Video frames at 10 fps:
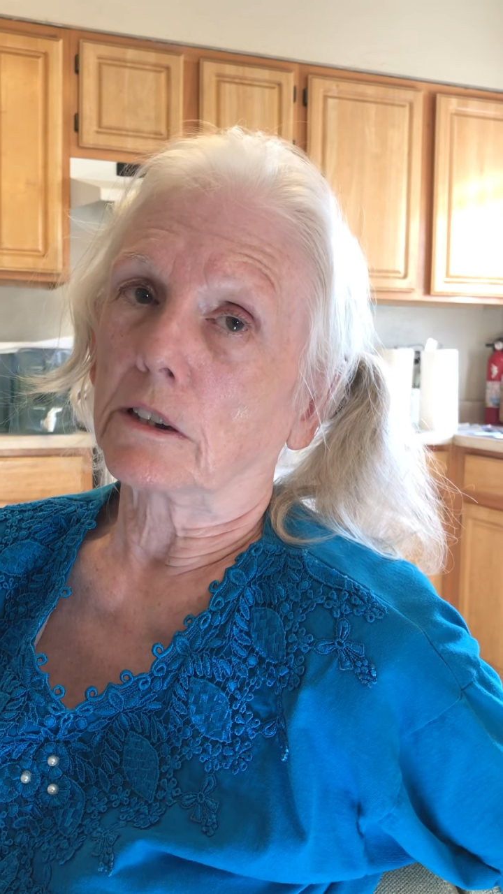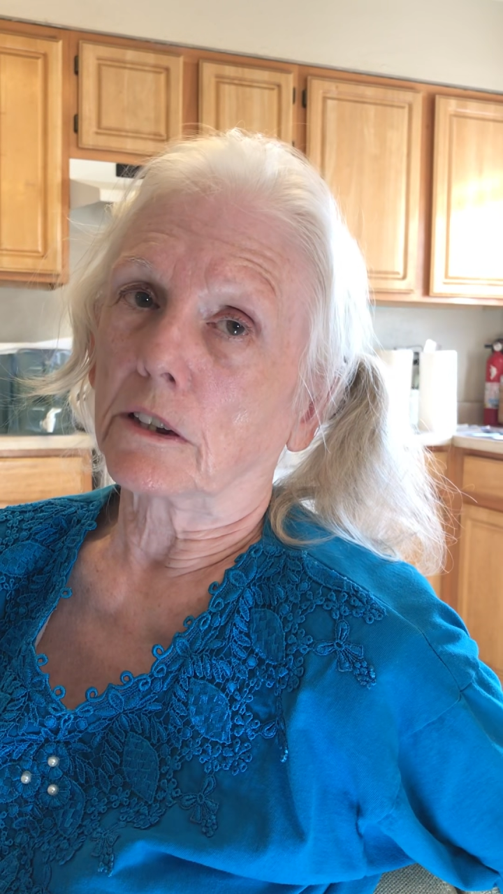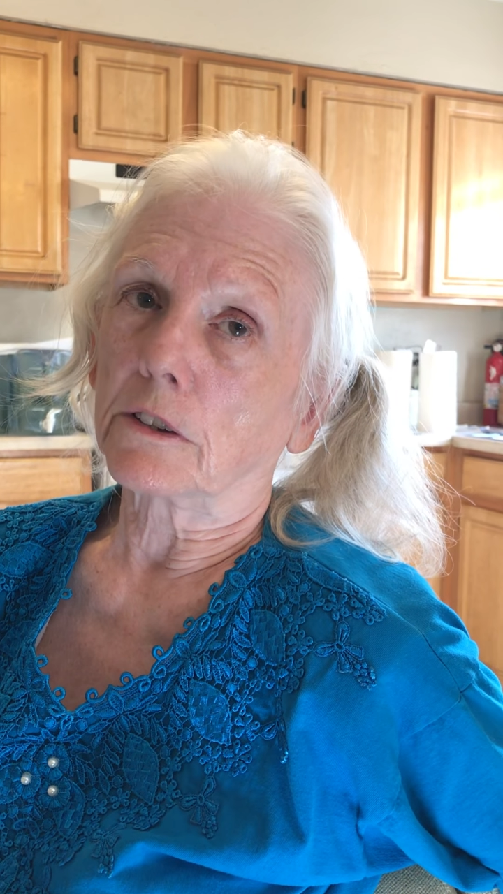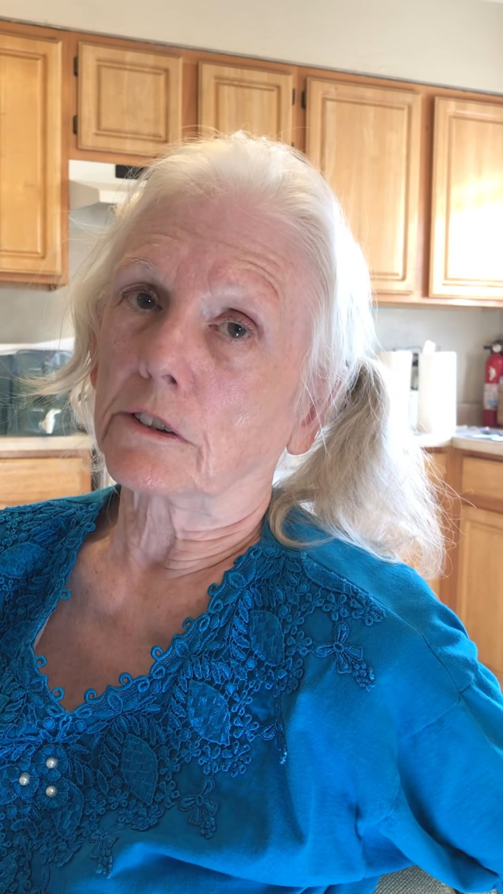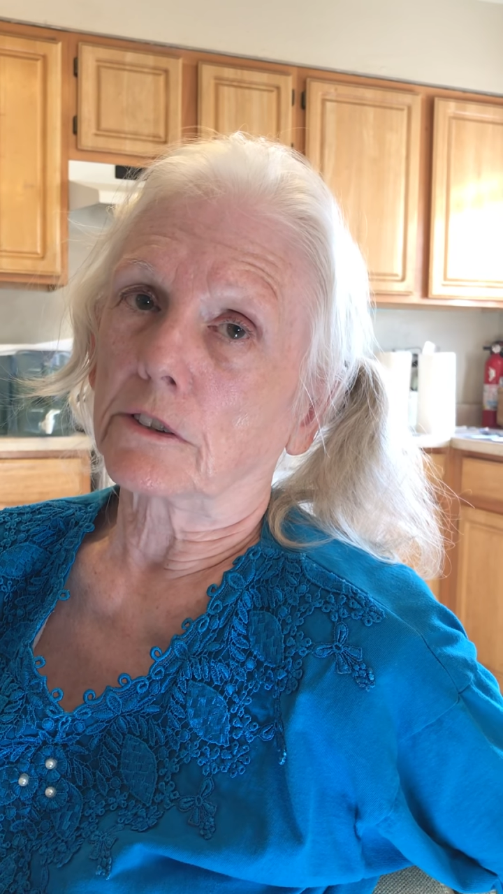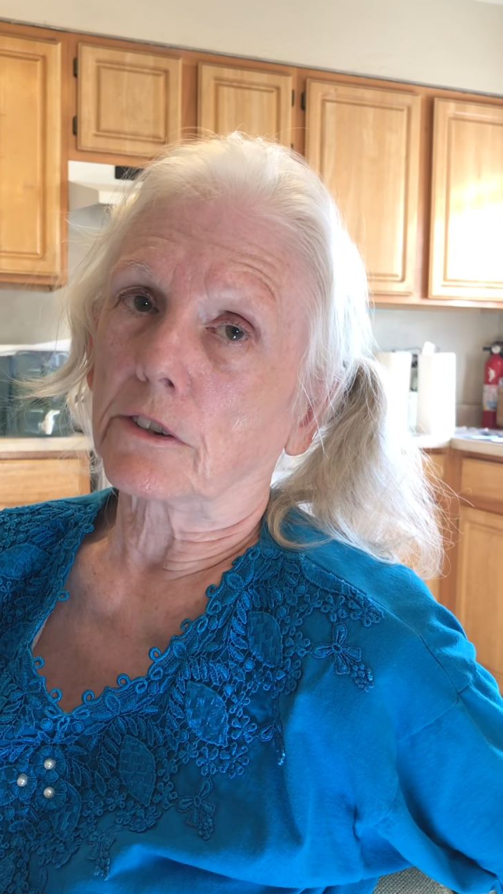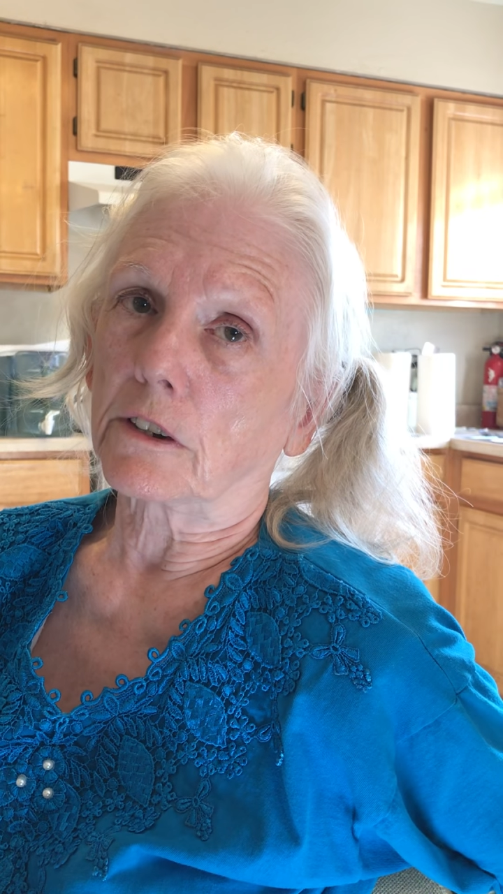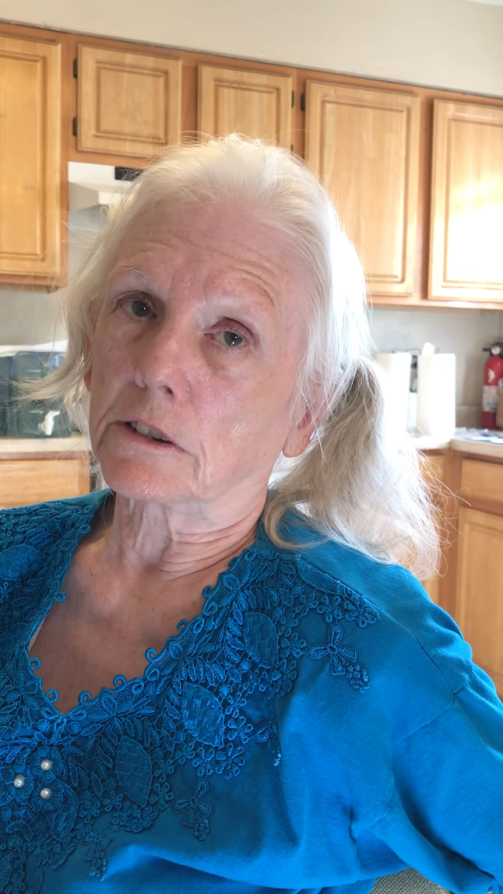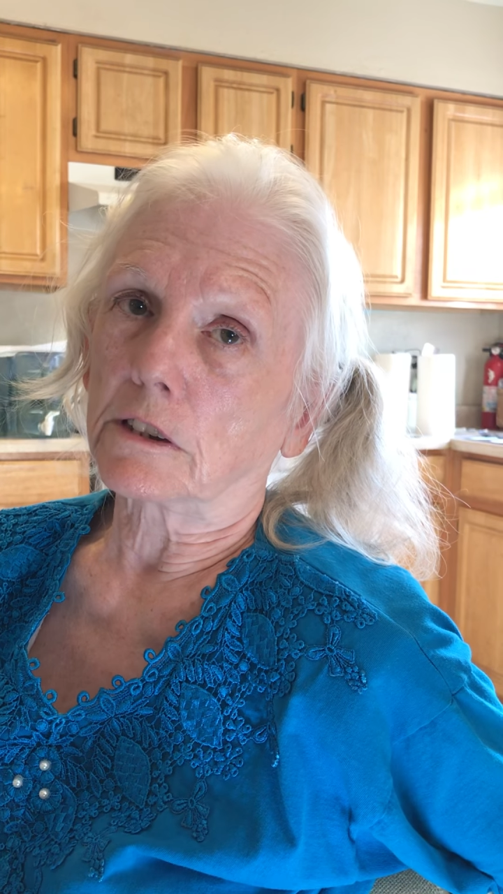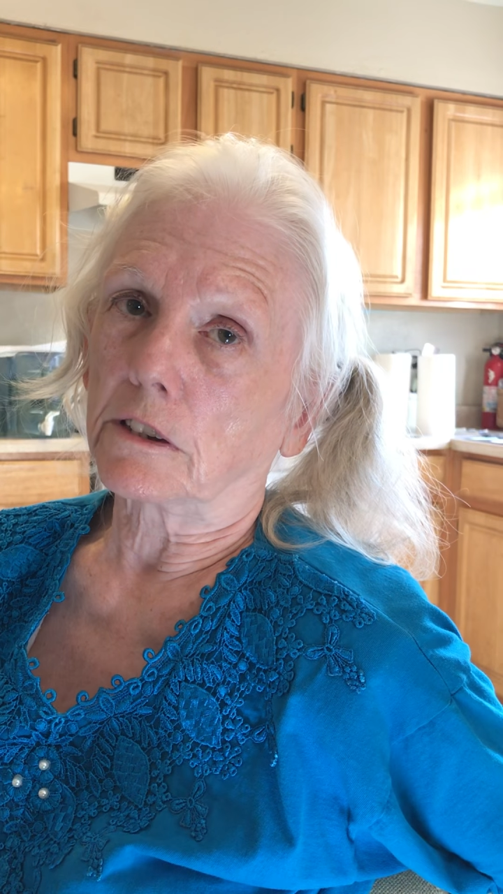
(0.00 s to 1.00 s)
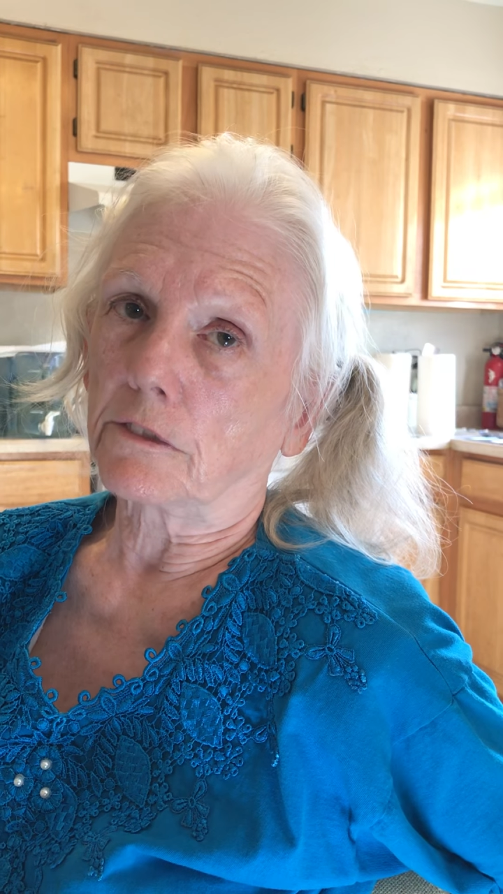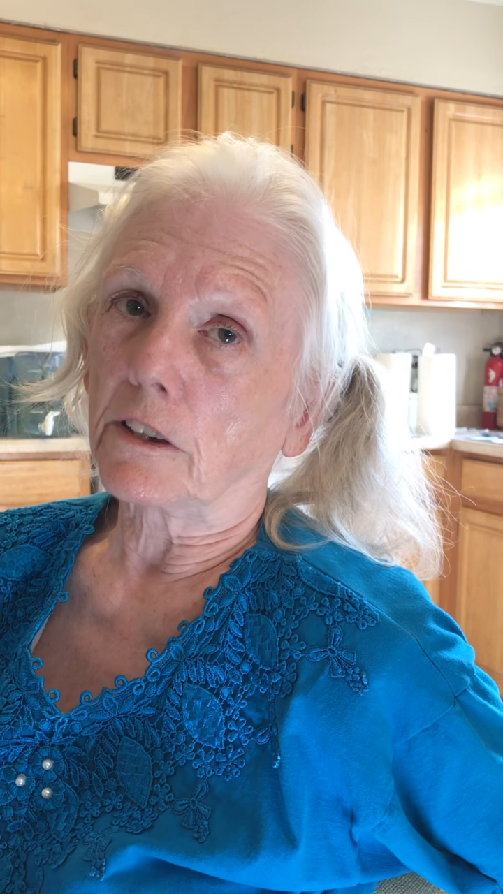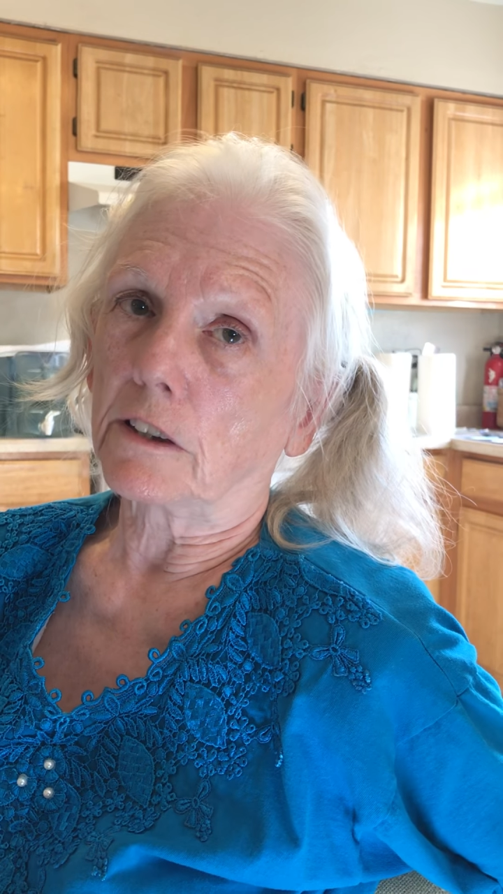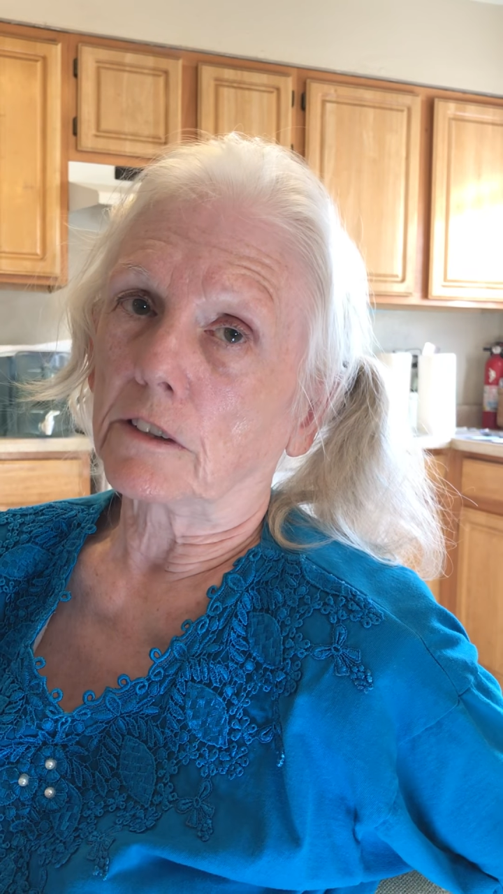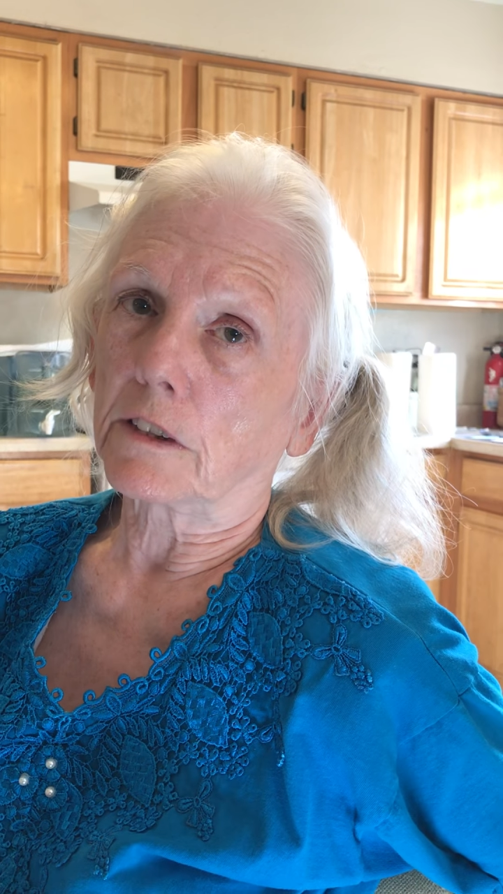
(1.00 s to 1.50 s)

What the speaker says: other trusts that filed